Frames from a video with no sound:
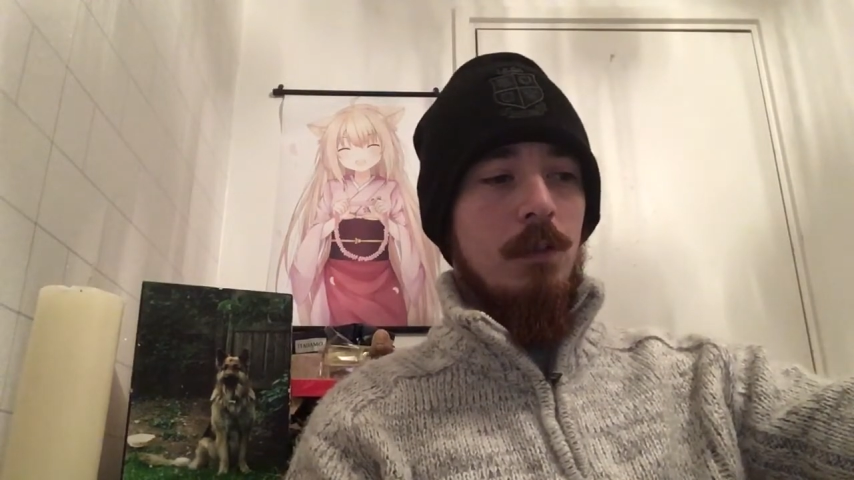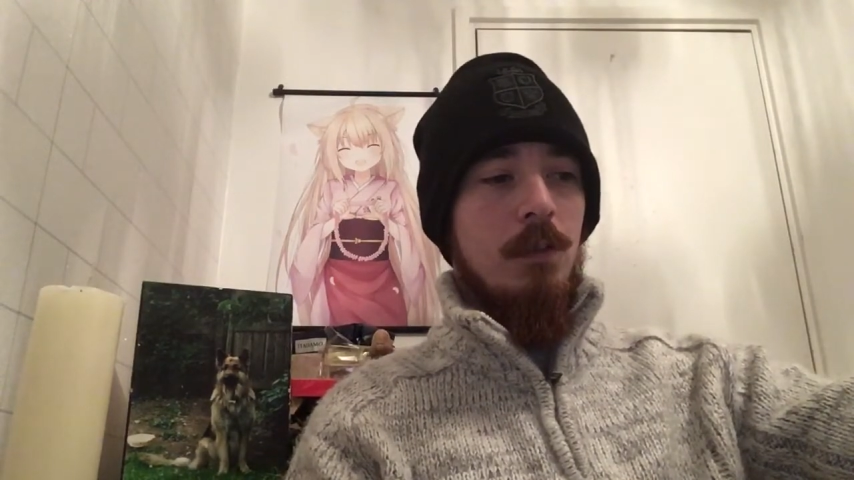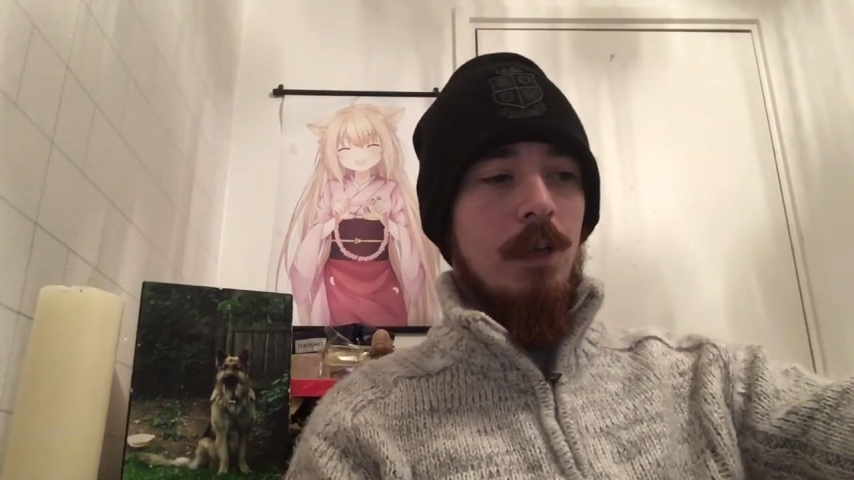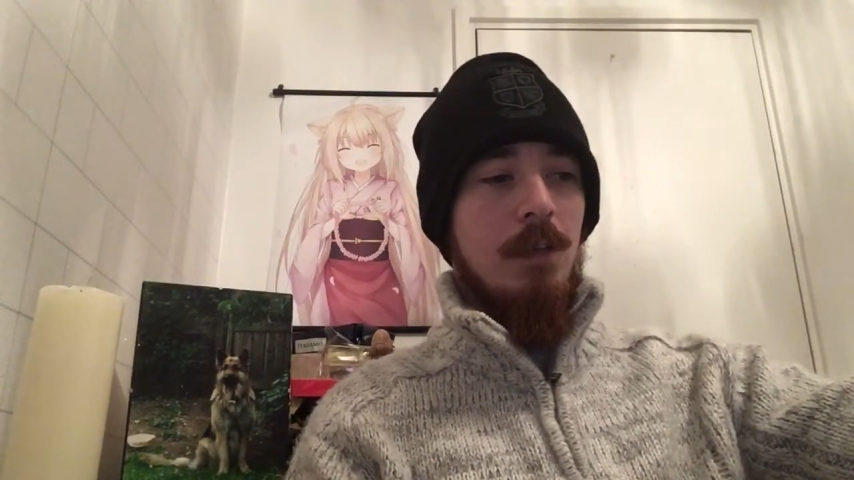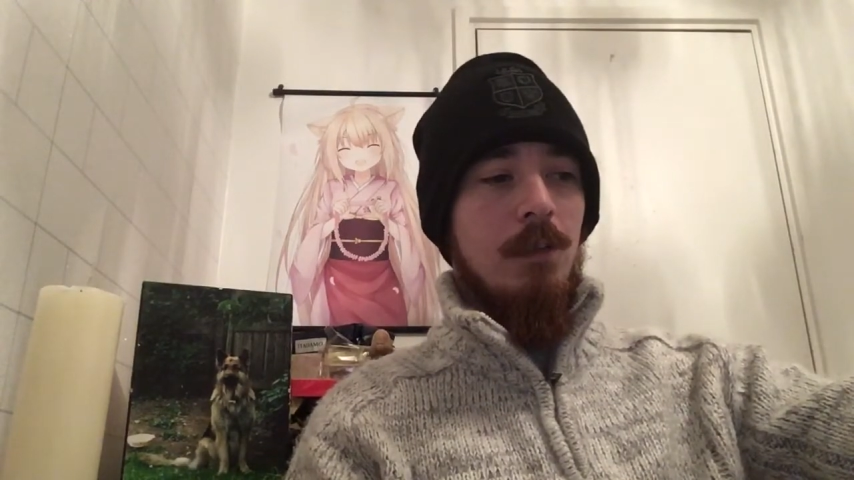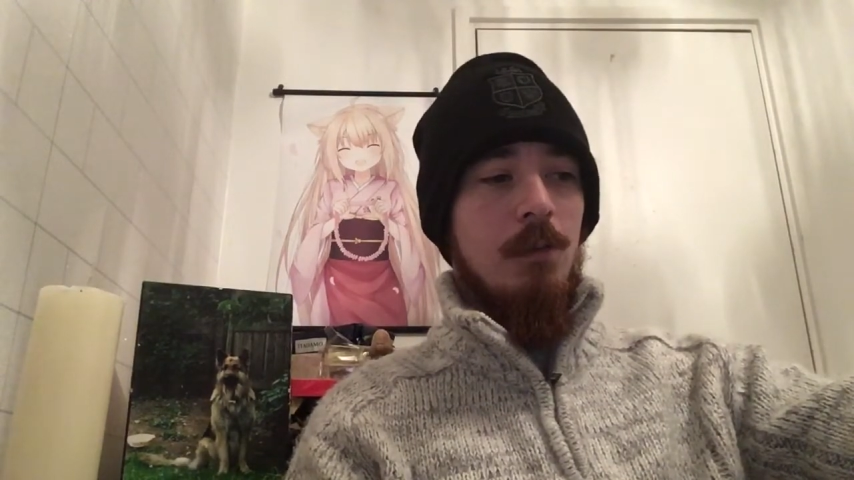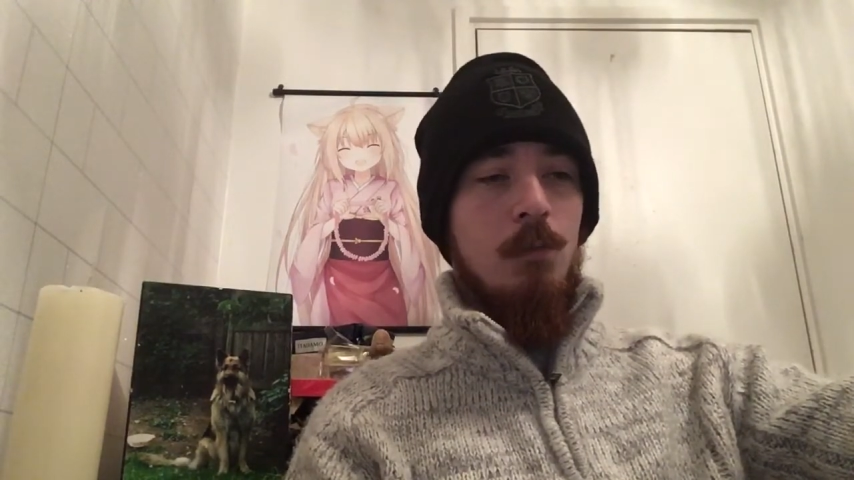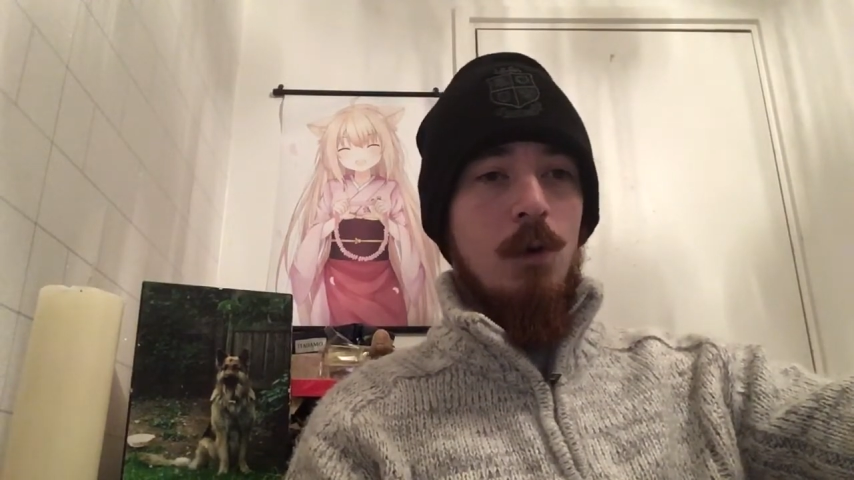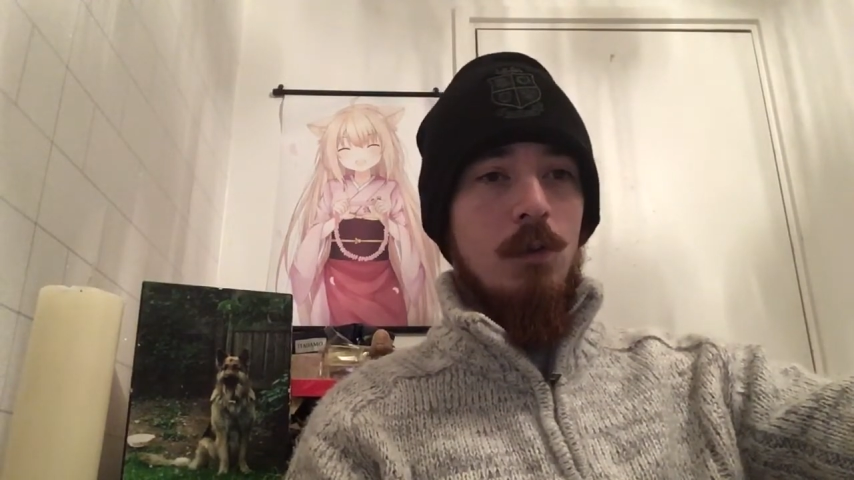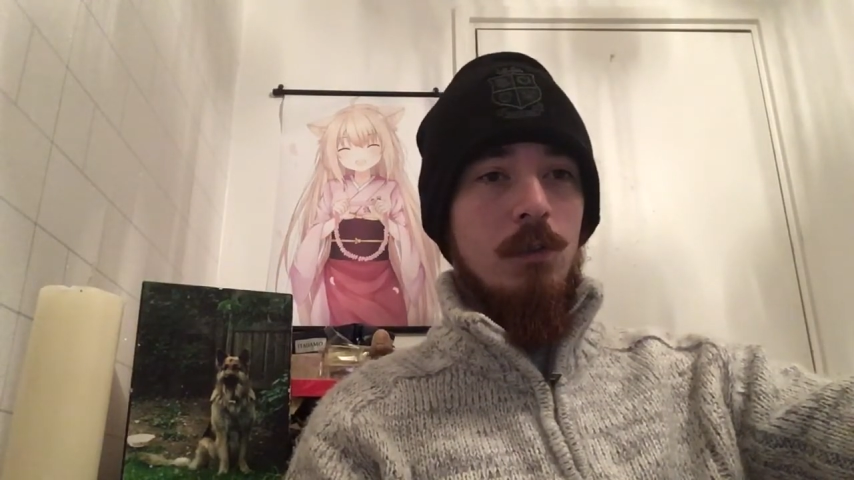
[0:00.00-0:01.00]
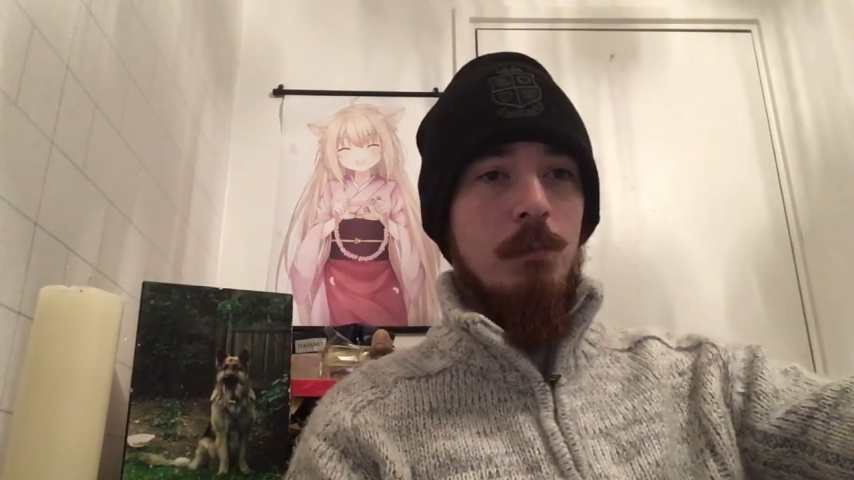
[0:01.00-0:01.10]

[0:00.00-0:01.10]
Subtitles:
like the wrongs,